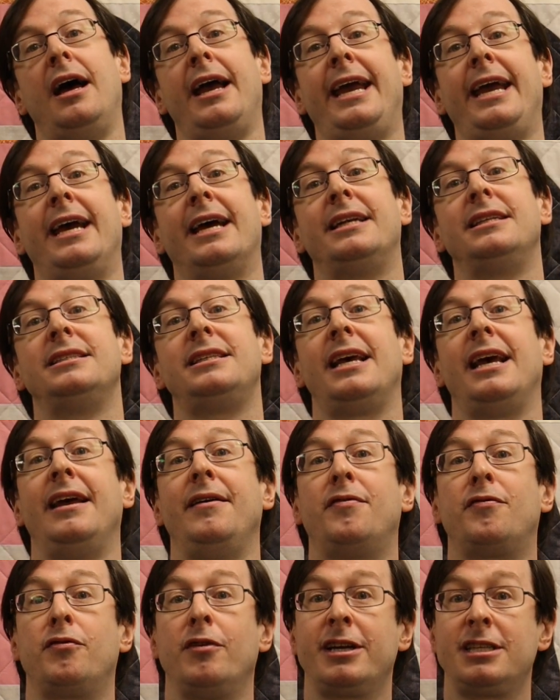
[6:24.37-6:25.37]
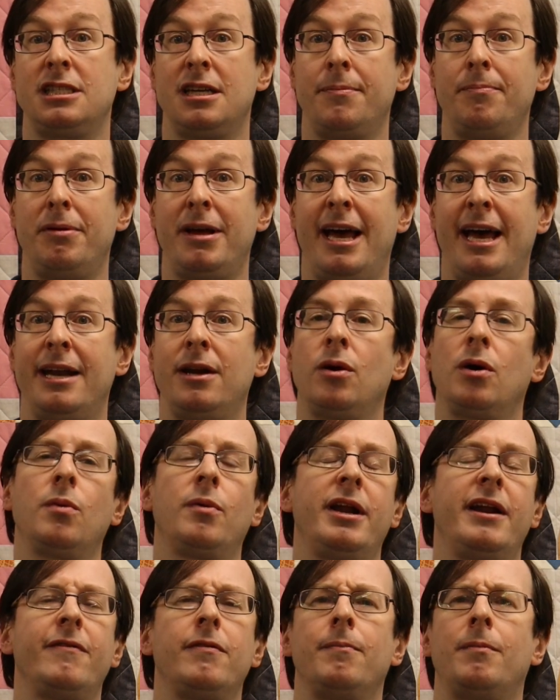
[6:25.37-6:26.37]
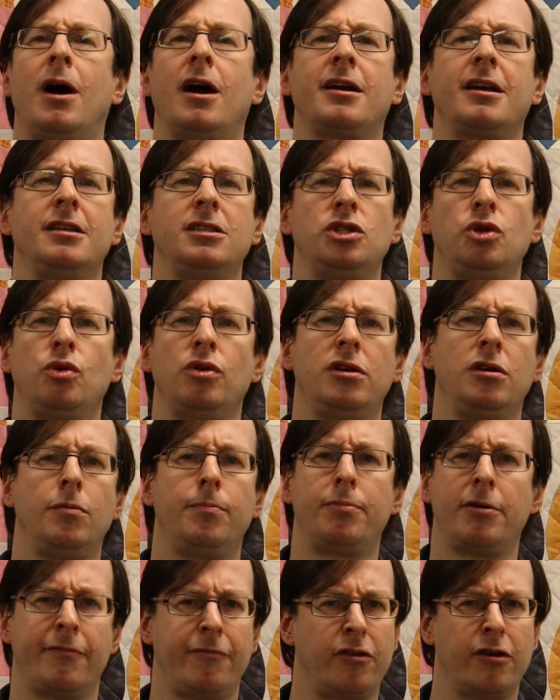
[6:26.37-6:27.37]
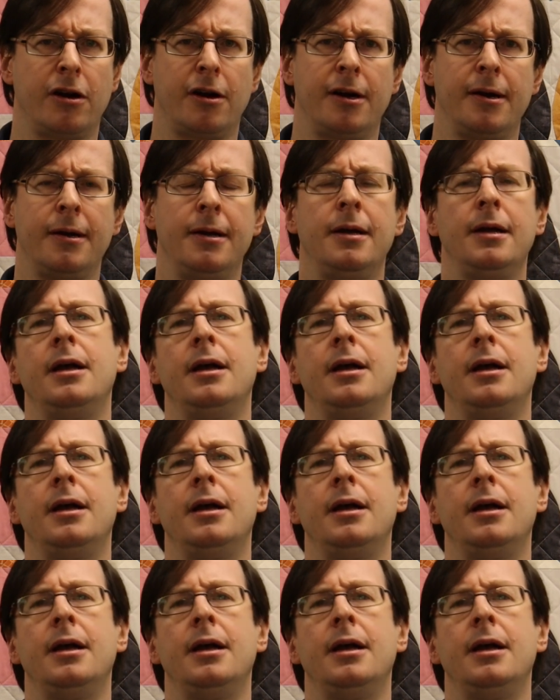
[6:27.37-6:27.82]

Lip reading: and a friction pen or whatever marking tool you prefer.